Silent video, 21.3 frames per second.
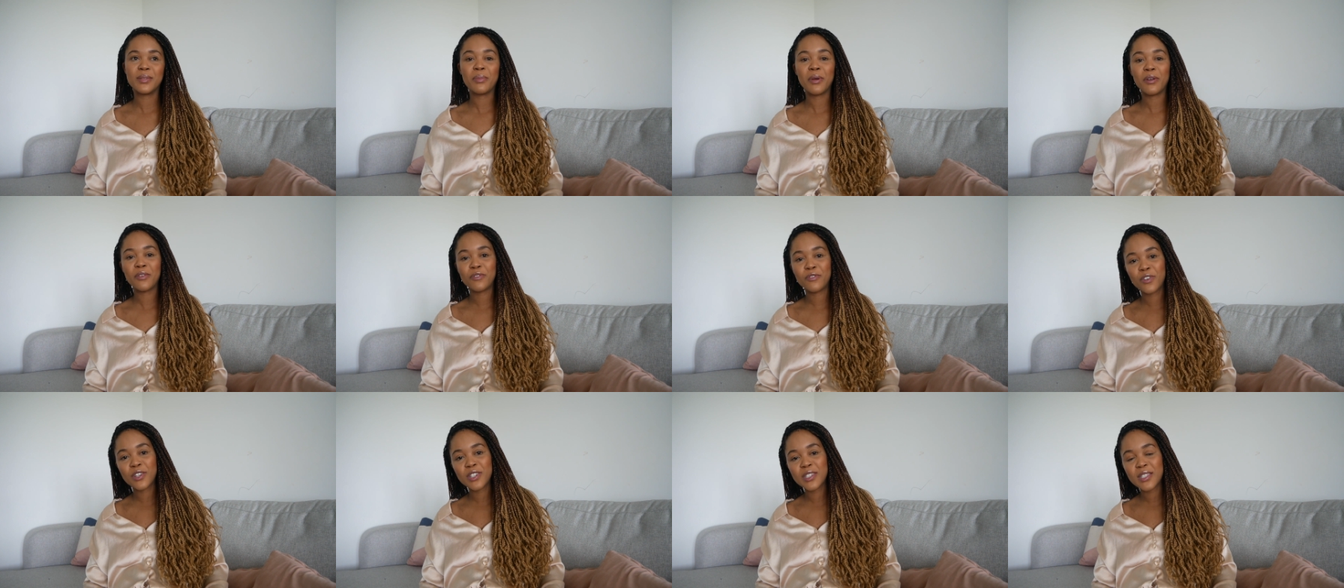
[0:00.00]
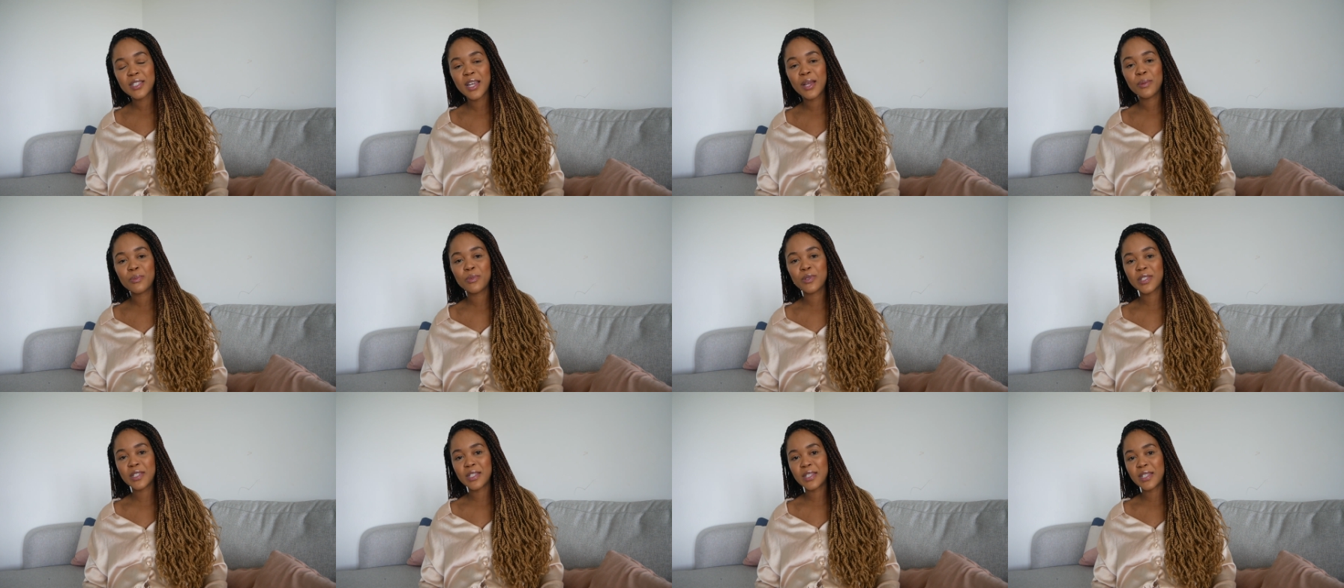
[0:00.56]
My first time
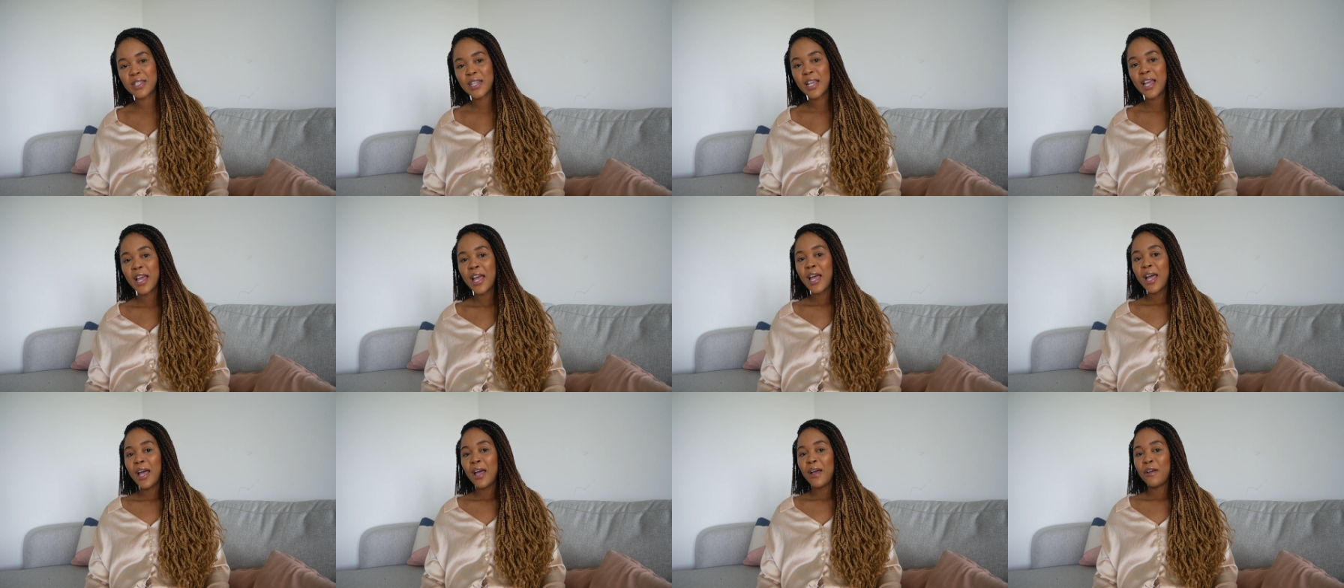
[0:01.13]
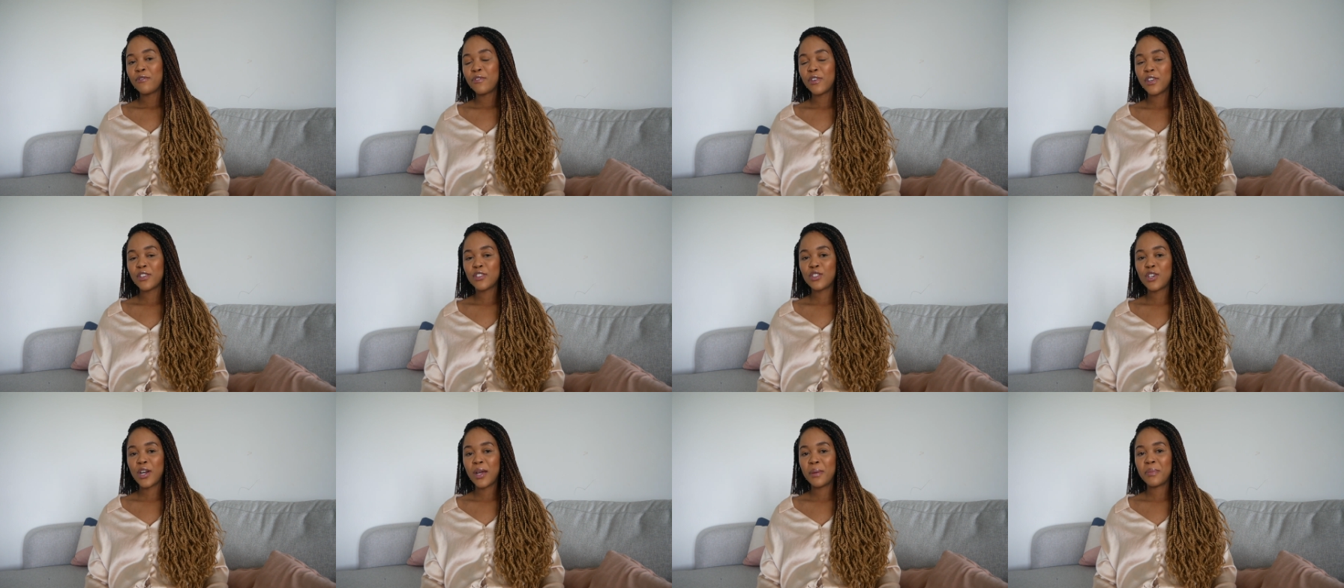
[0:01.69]
was in
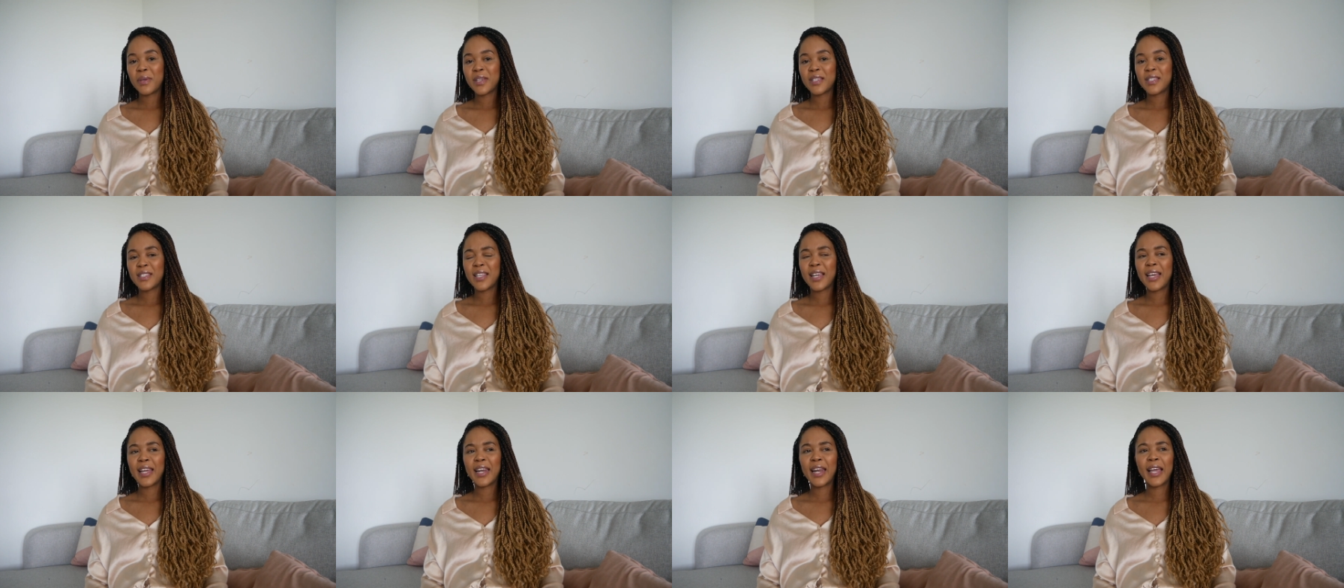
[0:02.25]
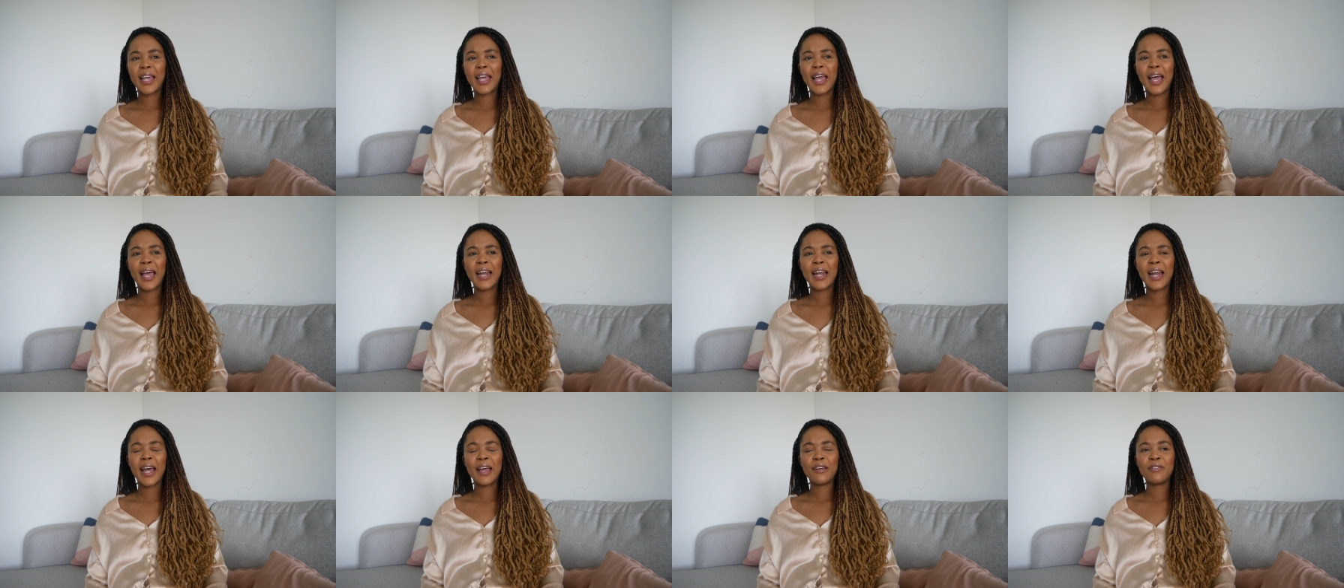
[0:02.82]
first trimester and
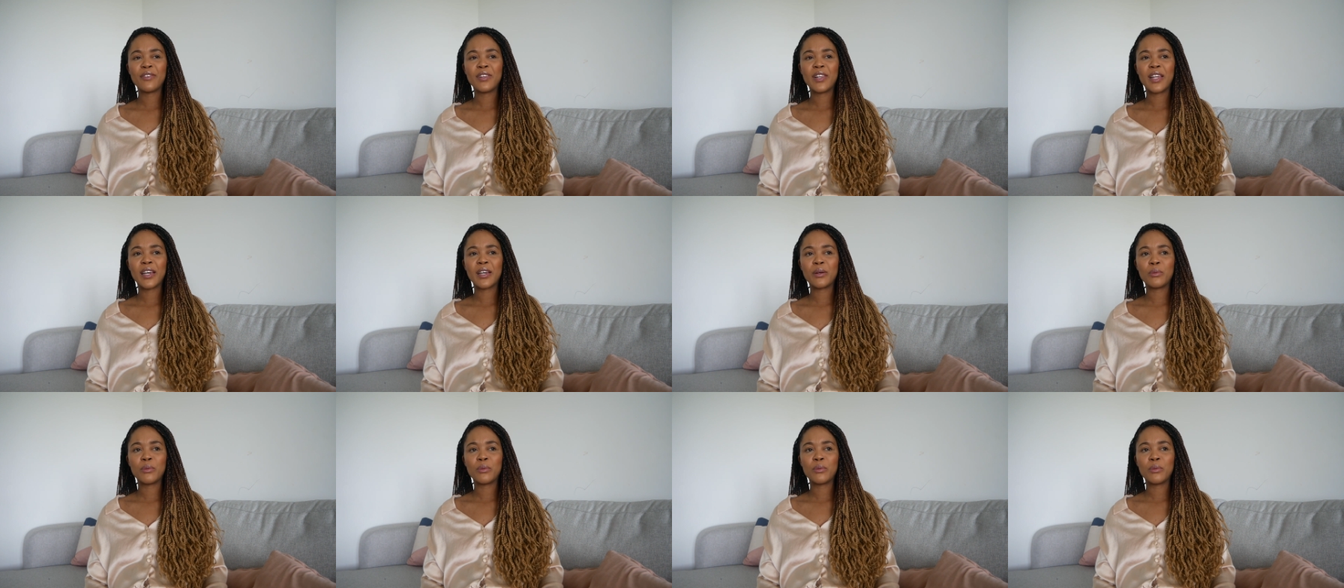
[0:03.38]
again I feel like